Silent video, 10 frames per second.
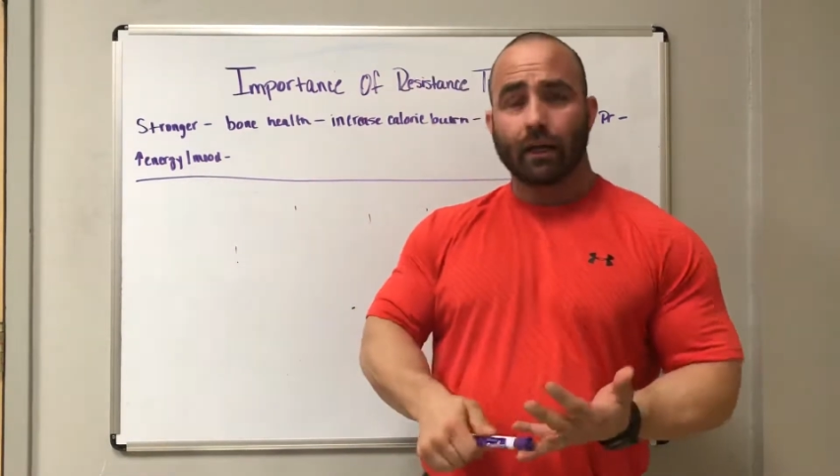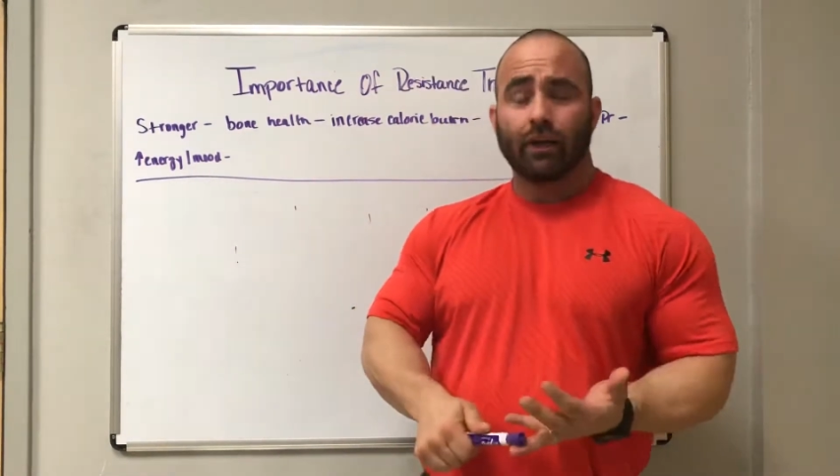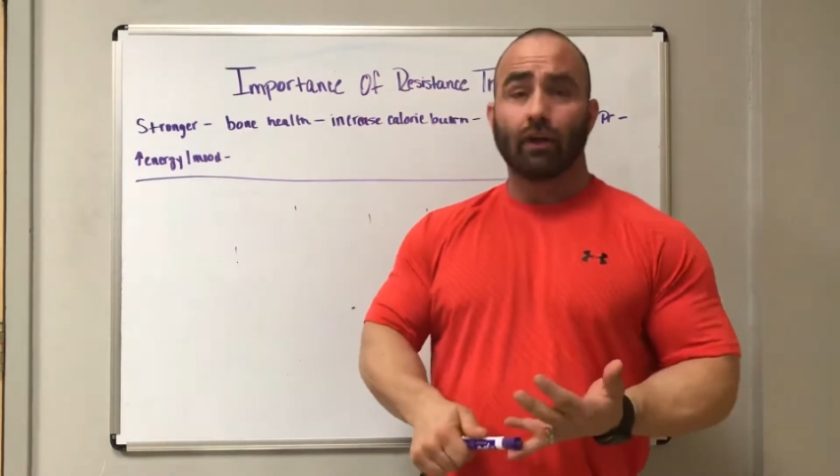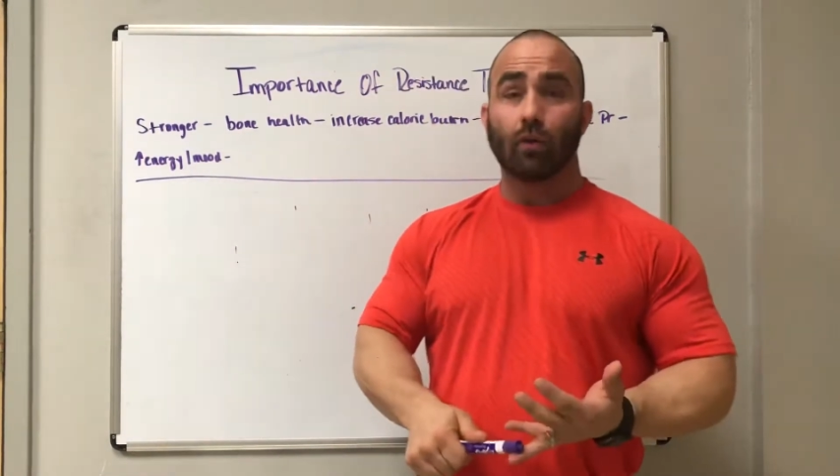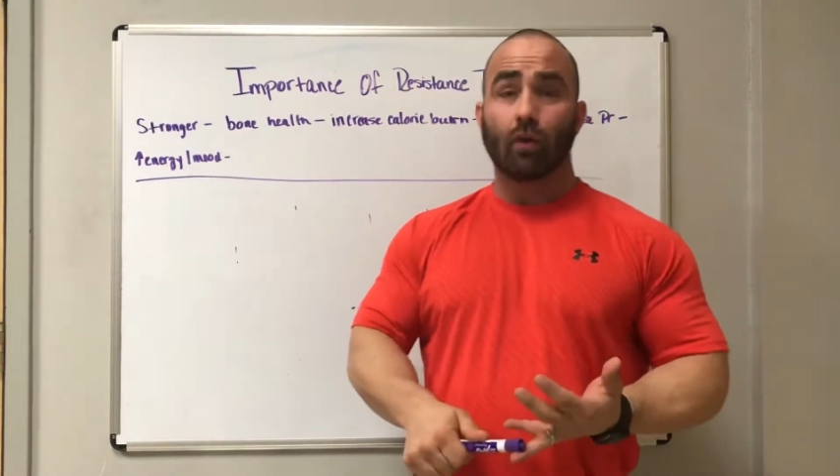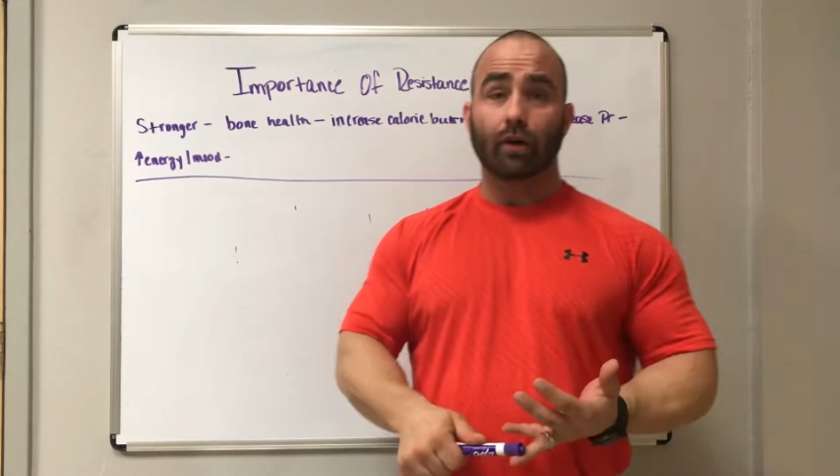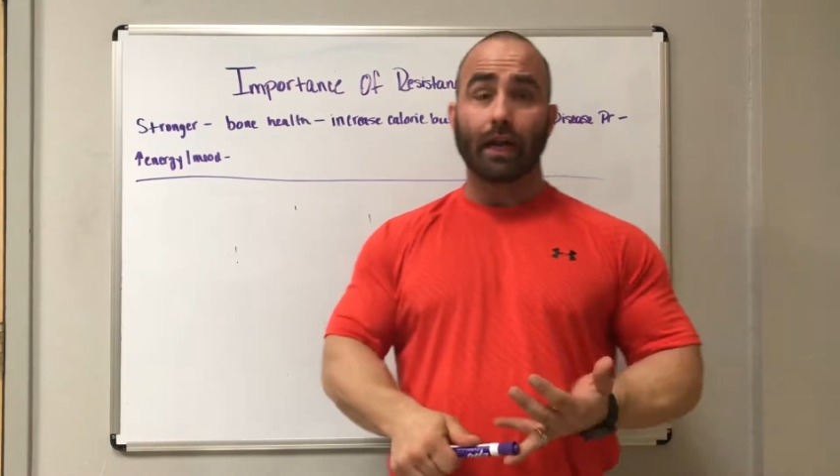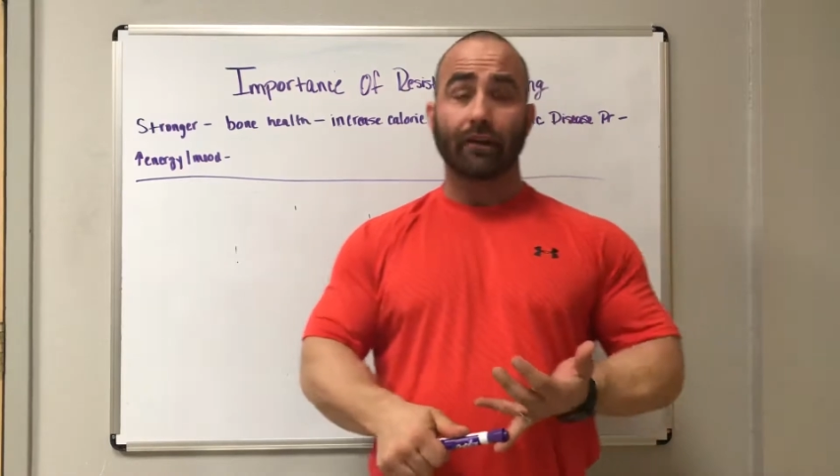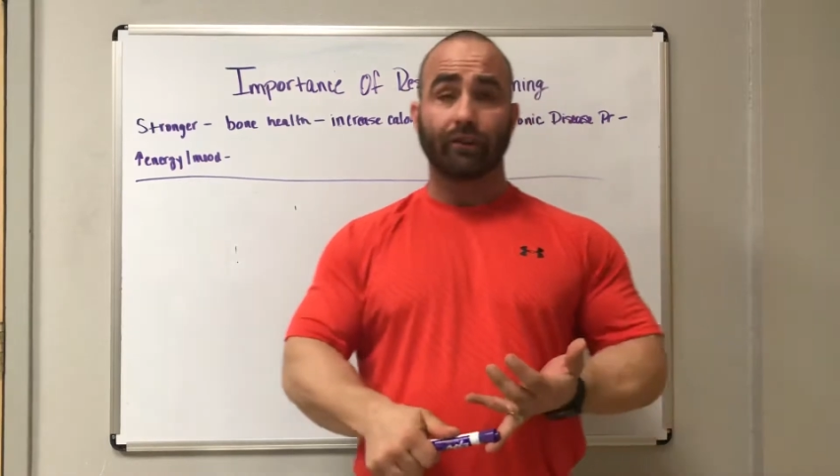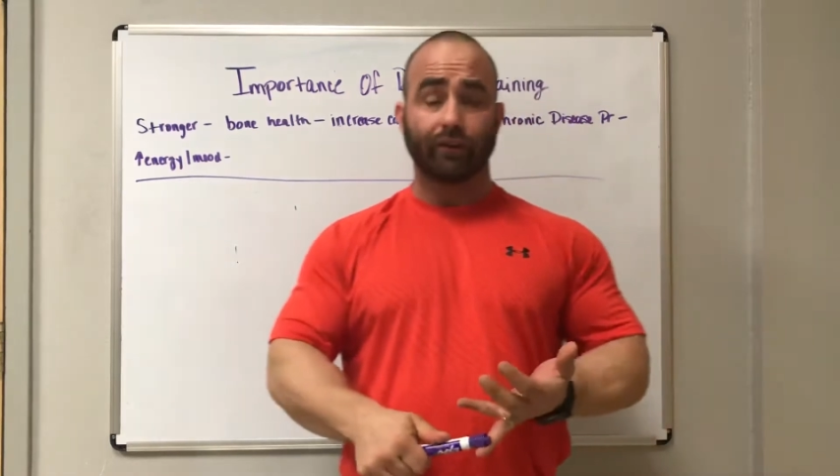
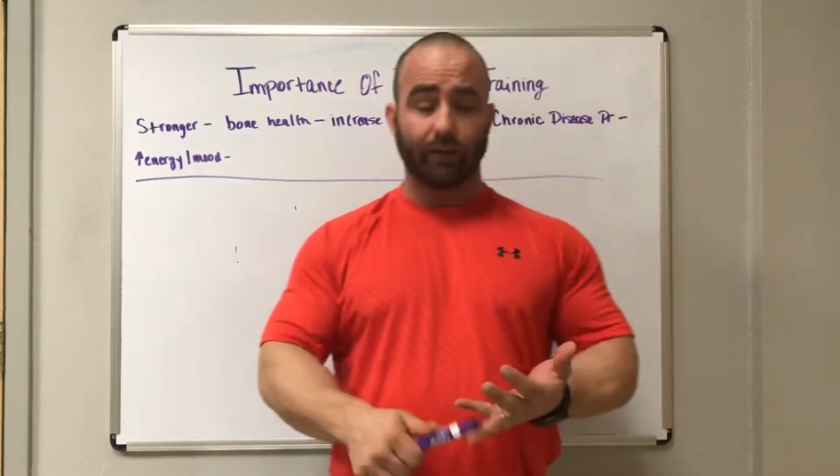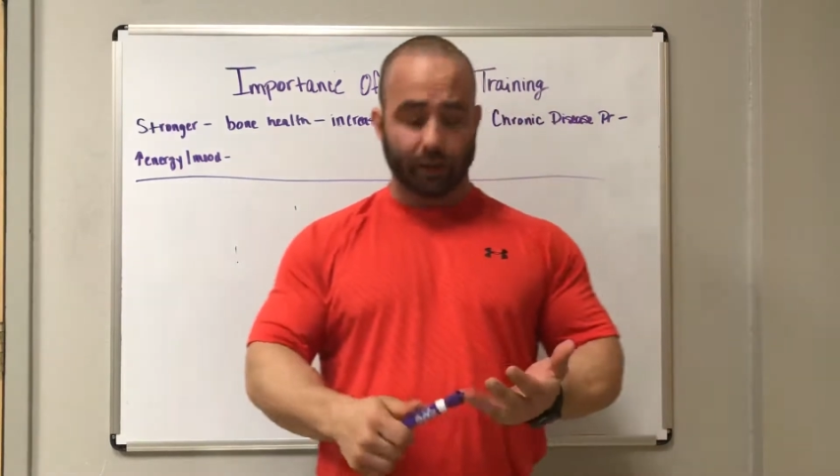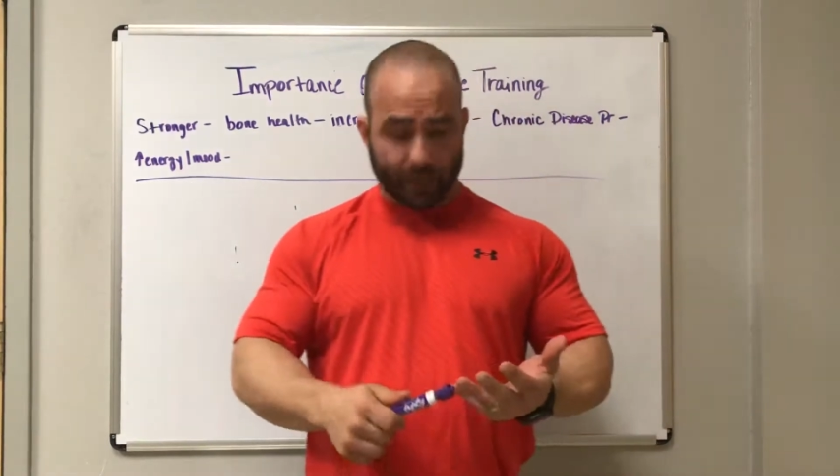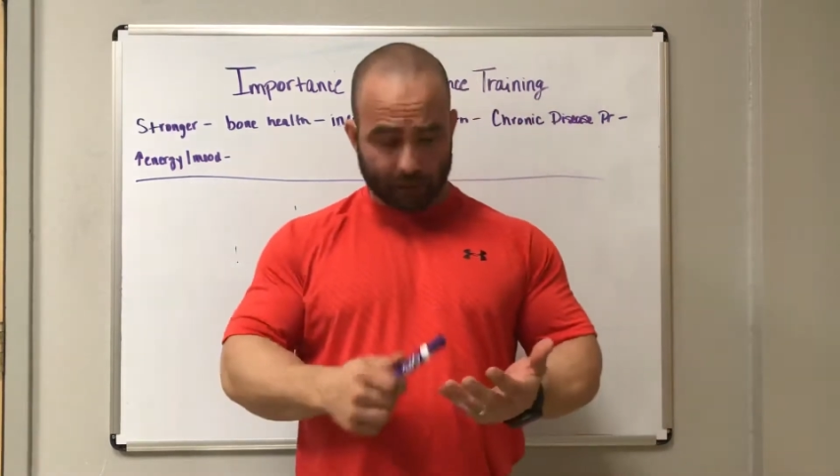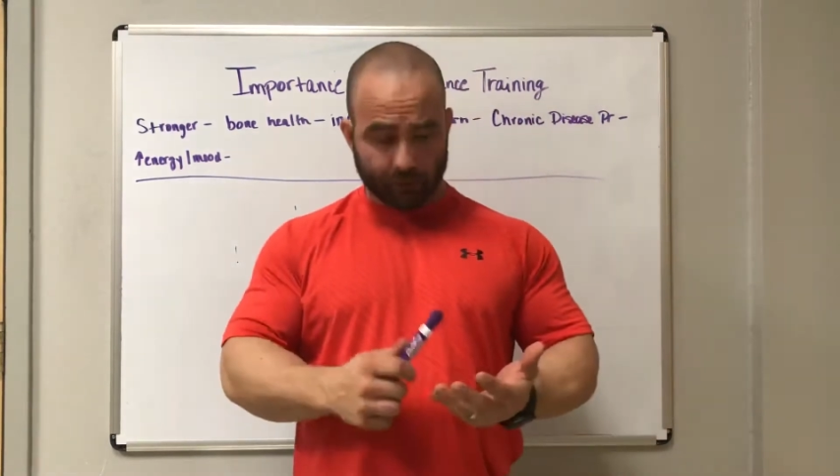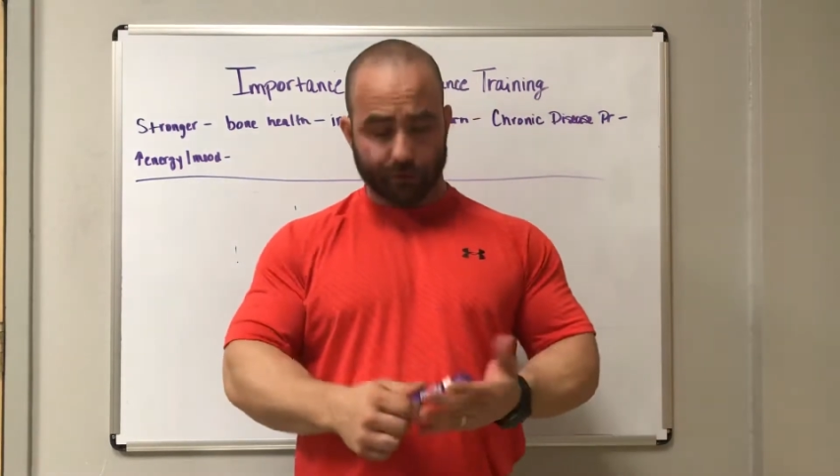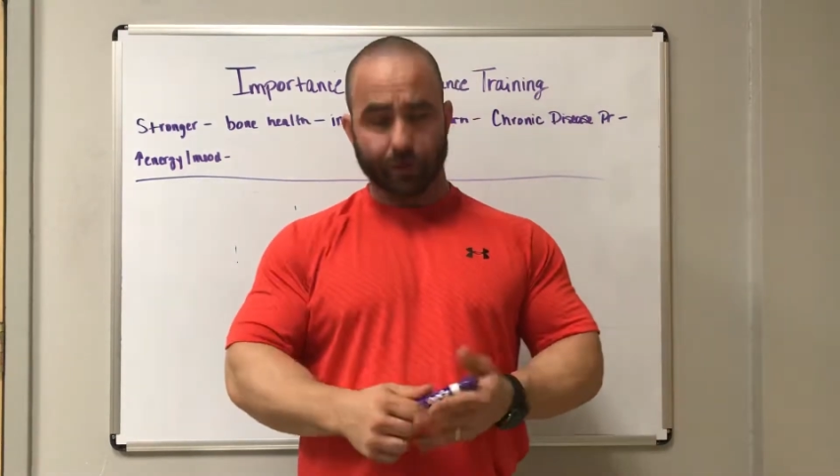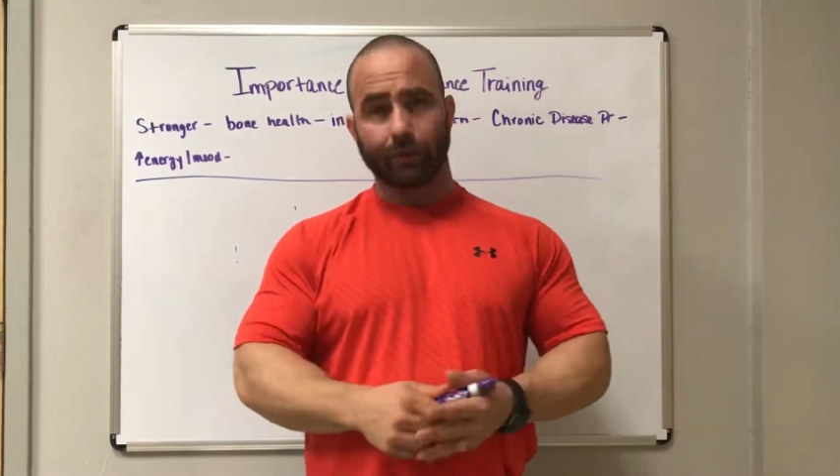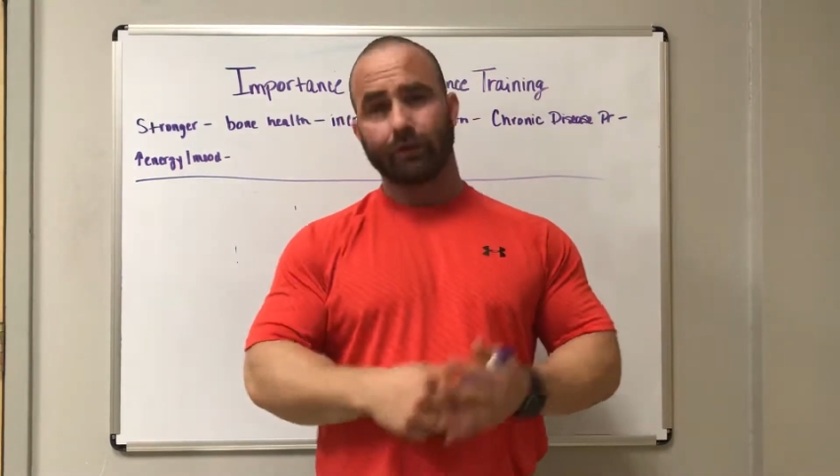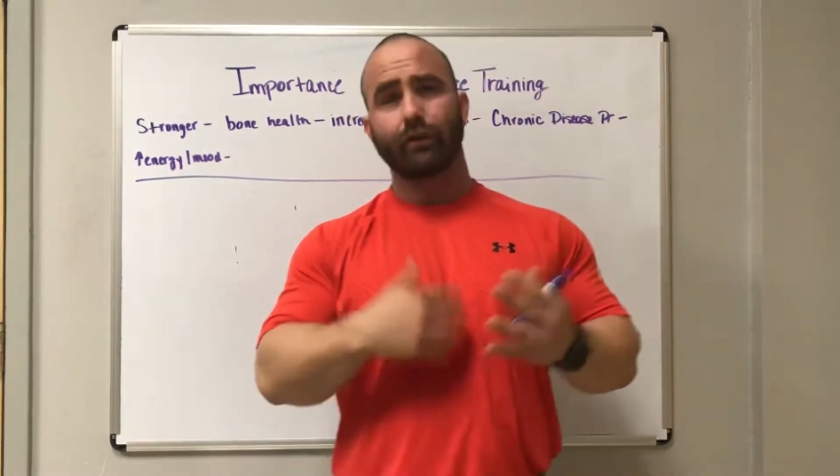workouts into your daily routine.